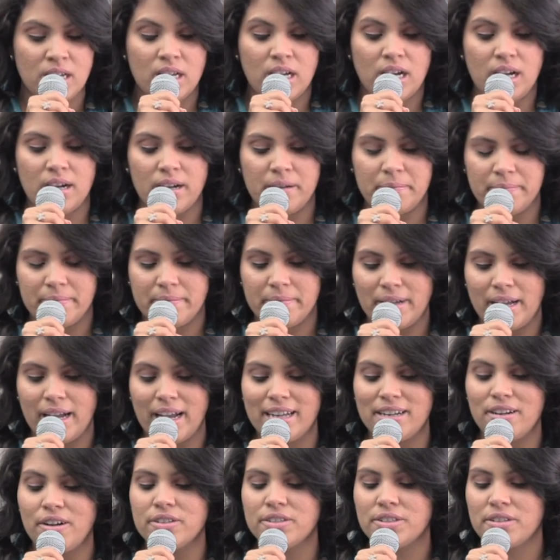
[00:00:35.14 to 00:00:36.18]

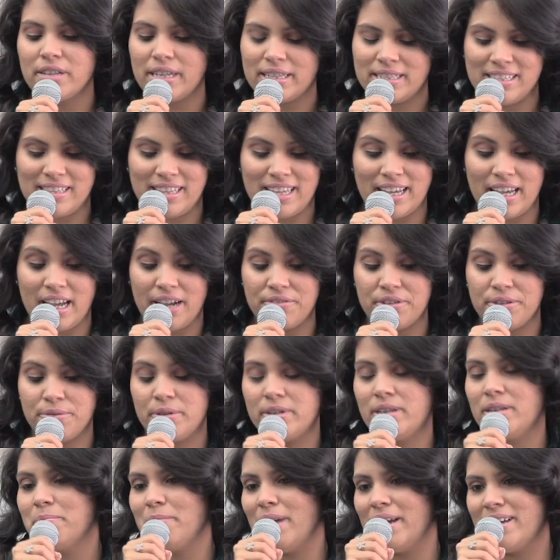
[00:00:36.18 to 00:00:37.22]
I'd also like to thank
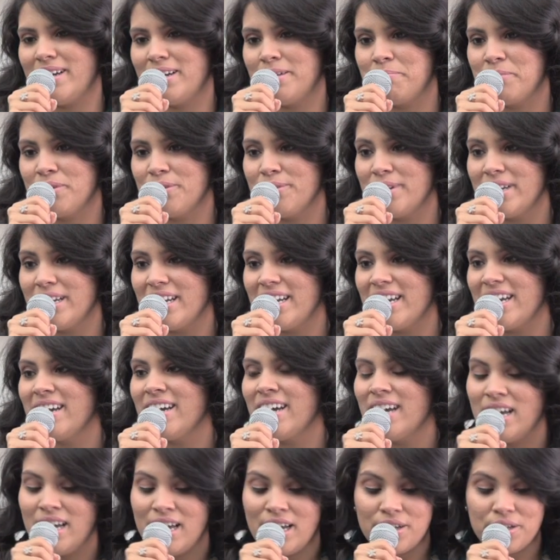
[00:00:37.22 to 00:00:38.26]
everyone in my community.
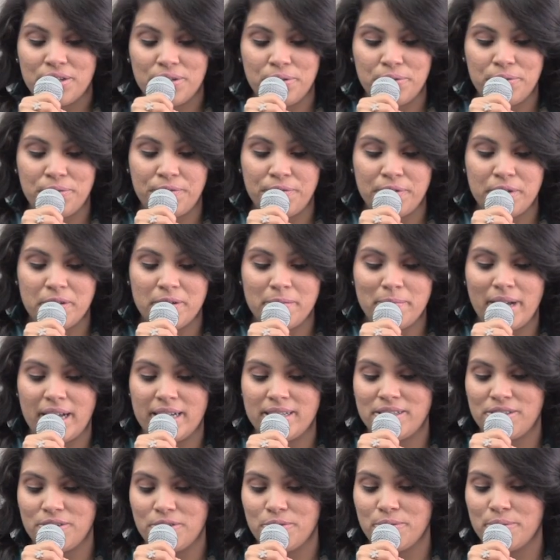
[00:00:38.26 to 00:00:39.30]
You fill my
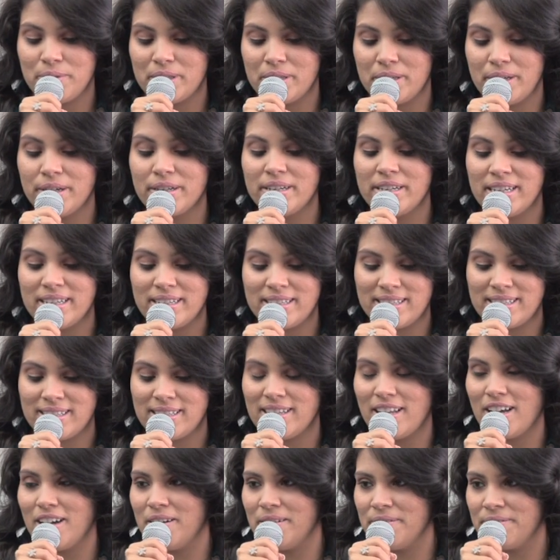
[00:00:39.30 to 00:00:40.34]
soul with goodness,
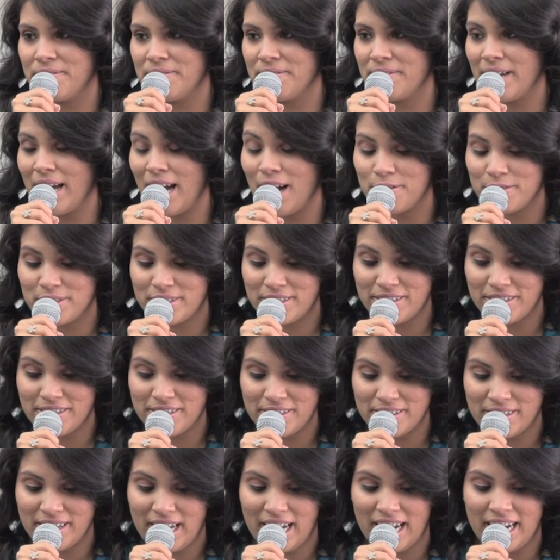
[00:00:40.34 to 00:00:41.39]
love,
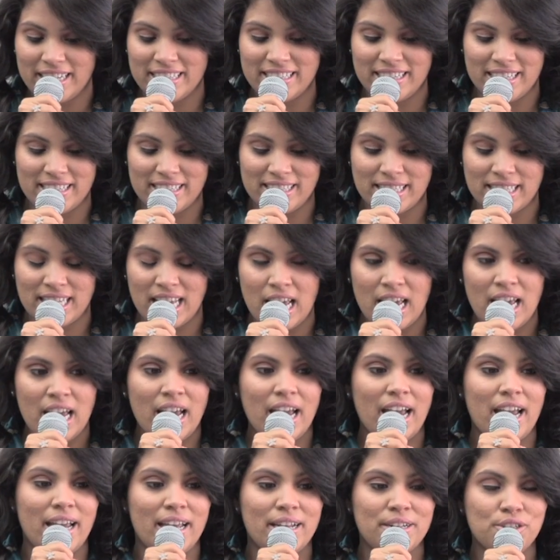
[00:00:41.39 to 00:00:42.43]
counsel, kindness,
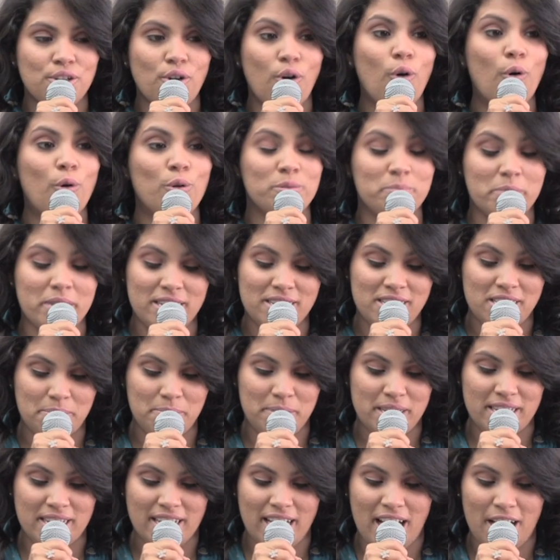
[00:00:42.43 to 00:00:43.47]
and hold me to
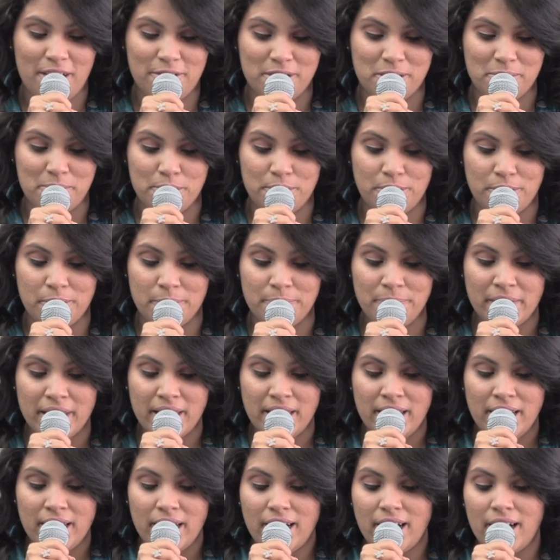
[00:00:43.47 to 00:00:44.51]
be
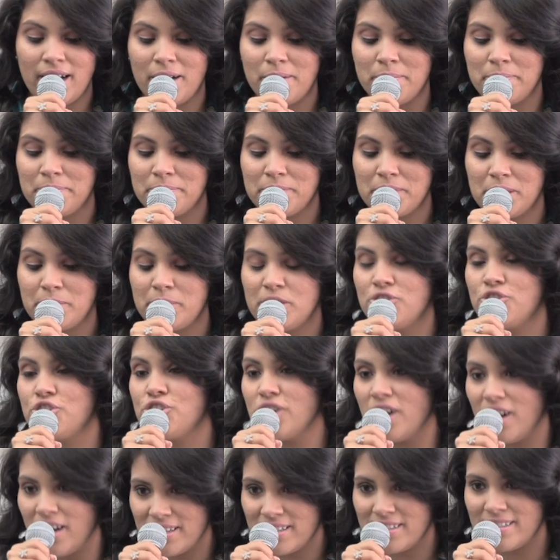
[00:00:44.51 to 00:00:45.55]
accountable, to be
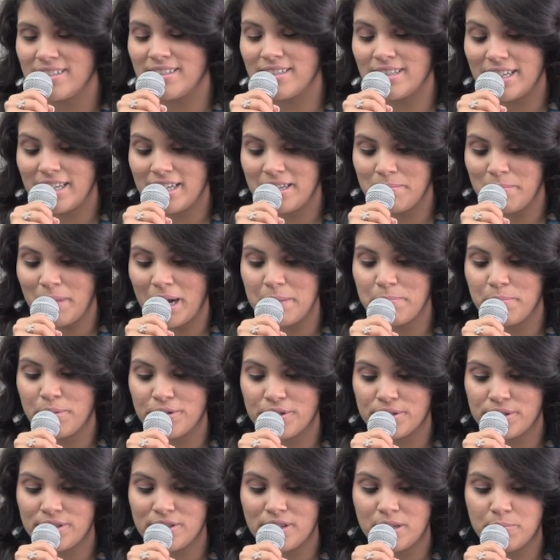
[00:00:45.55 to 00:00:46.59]
just in my
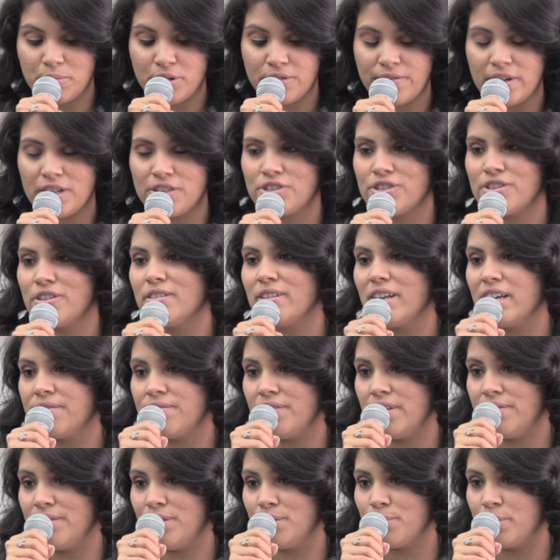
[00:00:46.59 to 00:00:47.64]
personal and professional life,
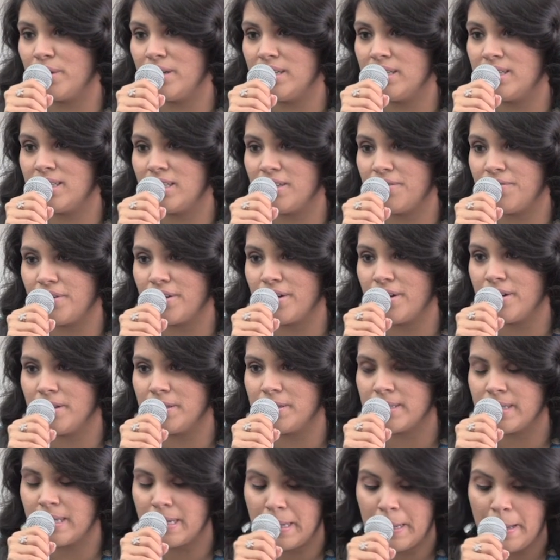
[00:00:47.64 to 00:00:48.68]
even when it's
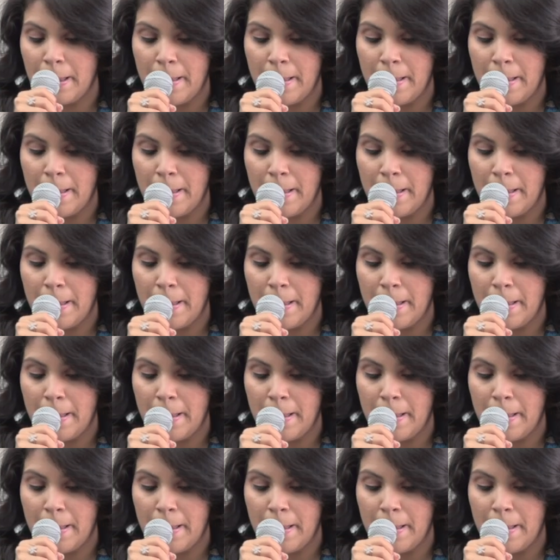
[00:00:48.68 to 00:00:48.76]
difficult.